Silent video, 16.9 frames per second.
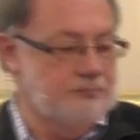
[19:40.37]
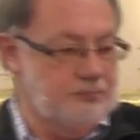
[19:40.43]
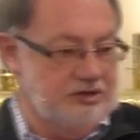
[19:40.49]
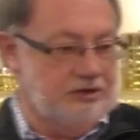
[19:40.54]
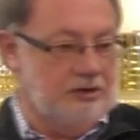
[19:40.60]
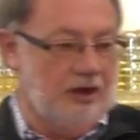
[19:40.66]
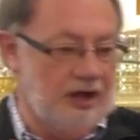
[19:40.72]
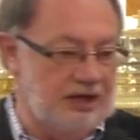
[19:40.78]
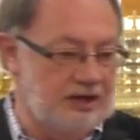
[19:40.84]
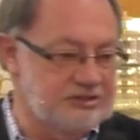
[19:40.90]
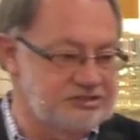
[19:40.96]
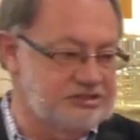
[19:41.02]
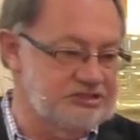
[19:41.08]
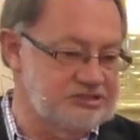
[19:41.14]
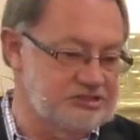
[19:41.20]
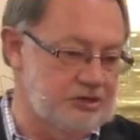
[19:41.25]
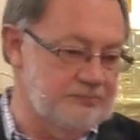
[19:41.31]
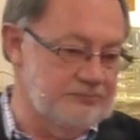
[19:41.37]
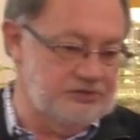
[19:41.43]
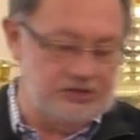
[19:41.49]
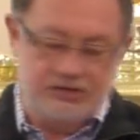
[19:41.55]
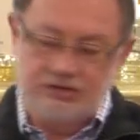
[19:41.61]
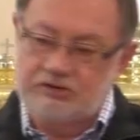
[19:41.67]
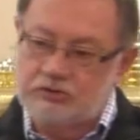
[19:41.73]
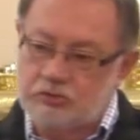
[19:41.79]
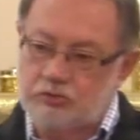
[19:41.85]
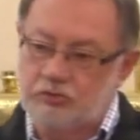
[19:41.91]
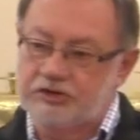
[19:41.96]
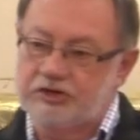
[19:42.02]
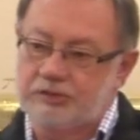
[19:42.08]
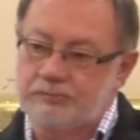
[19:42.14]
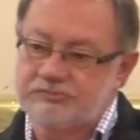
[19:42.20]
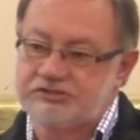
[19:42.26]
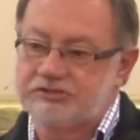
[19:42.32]
Because something new
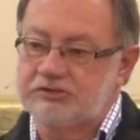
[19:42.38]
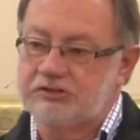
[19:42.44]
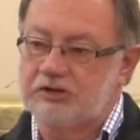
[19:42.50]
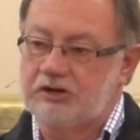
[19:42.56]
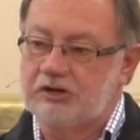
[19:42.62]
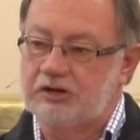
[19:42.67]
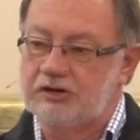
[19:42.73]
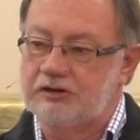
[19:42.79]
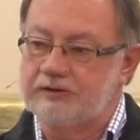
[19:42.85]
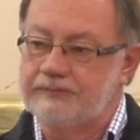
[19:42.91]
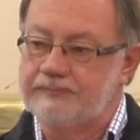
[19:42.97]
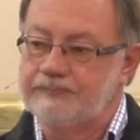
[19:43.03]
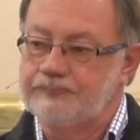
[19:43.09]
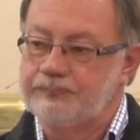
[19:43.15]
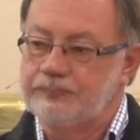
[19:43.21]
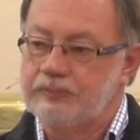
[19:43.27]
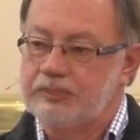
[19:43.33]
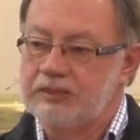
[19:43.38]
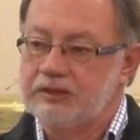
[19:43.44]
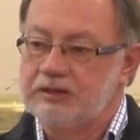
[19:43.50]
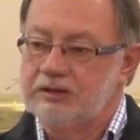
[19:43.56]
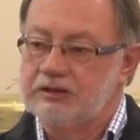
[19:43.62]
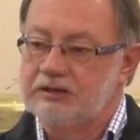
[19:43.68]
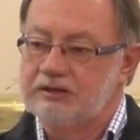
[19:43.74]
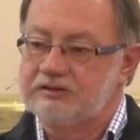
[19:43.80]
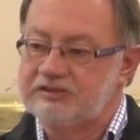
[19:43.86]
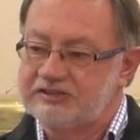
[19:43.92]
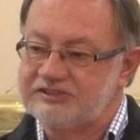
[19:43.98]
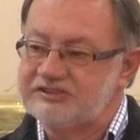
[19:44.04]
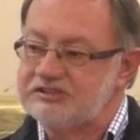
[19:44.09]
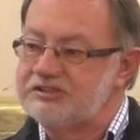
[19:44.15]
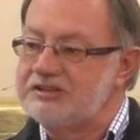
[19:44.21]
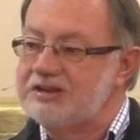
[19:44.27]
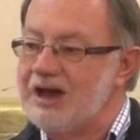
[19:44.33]
comes along
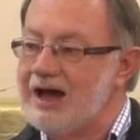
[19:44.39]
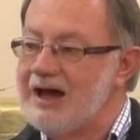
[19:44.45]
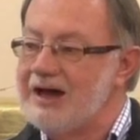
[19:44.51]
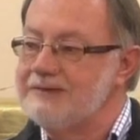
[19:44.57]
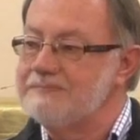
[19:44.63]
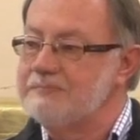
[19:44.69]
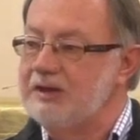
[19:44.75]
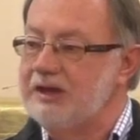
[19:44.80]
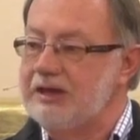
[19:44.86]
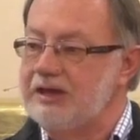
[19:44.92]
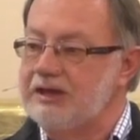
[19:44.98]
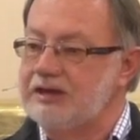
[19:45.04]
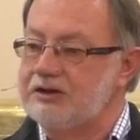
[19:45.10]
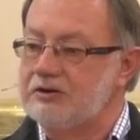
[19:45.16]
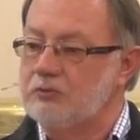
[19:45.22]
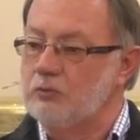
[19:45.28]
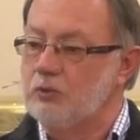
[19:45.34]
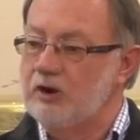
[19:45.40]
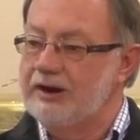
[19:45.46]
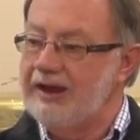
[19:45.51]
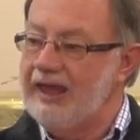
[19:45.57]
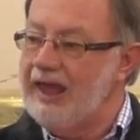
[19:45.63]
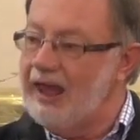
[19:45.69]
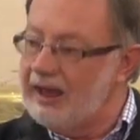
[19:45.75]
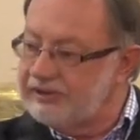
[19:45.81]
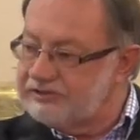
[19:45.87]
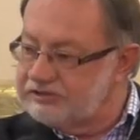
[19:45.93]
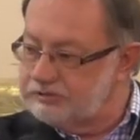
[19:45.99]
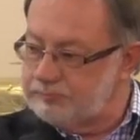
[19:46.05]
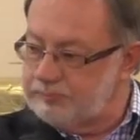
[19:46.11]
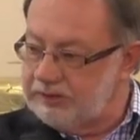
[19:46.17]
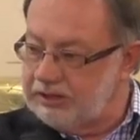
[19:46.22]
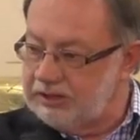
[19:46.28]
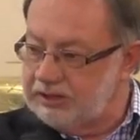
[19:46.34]
does not make what
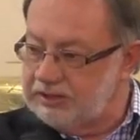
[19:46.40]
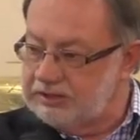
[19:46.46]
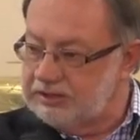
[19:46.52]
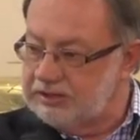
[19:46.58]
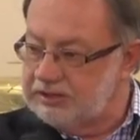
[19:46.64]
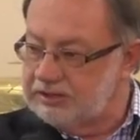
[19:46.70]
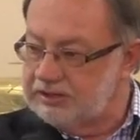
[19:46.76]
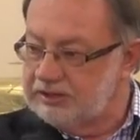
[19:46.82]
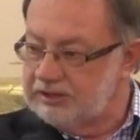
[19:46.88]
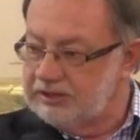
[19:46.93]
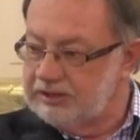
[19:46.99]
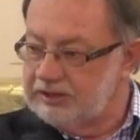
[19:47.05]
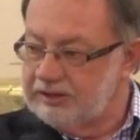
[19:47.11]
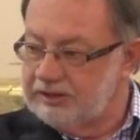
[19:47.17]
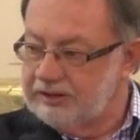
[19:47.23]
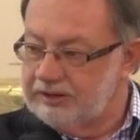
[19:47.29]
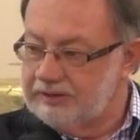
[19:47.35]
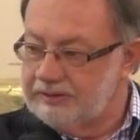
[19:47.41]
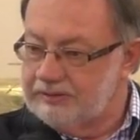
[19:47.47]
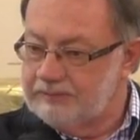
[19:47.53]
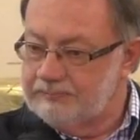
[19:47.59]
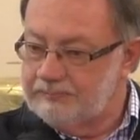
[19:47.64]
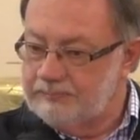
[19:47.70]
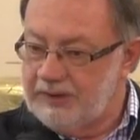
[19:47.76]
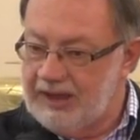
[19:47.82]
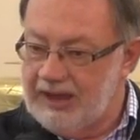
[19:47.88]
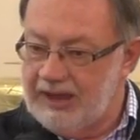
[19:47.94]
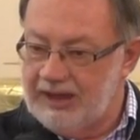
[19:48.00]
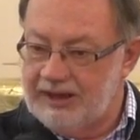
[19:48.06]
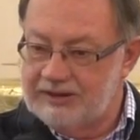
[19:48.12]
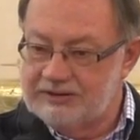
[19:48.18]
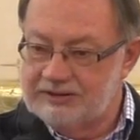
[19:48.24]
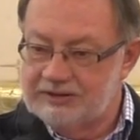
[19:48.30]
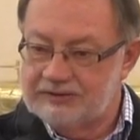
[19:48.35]
has been
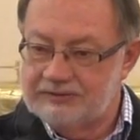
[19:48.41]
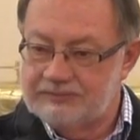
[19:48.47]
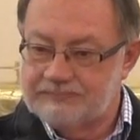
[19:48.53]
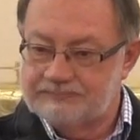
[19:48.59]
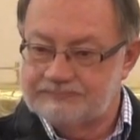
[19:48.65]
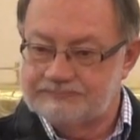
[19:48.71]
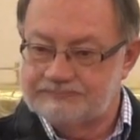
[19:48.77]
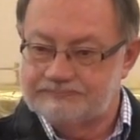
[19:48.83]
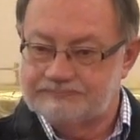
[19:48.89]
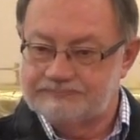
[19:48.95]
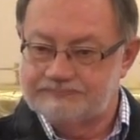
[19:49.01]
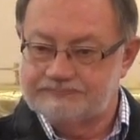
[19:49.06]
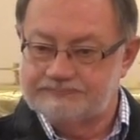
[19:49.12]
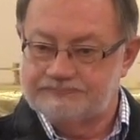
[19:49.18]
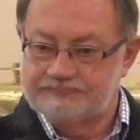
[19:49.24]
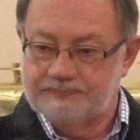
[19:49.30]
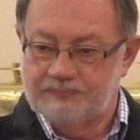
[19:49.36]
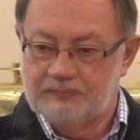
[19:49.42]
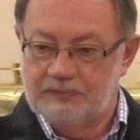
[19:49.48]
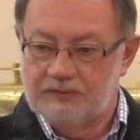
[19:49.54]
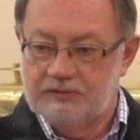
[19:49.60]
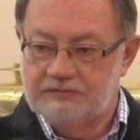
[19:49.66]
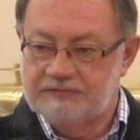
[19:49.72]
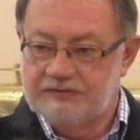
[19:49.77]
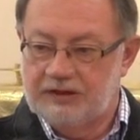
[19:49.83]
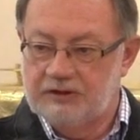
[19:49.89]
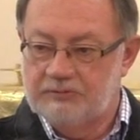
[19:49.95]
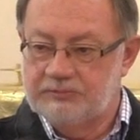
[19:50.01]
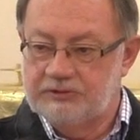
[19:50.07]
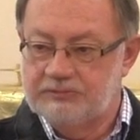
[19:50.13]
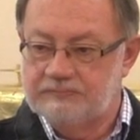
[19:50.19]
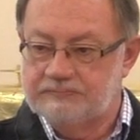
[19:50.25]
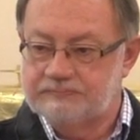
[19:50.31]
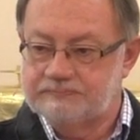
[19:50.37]
bad. You follow
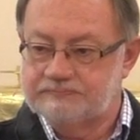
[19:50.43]
me?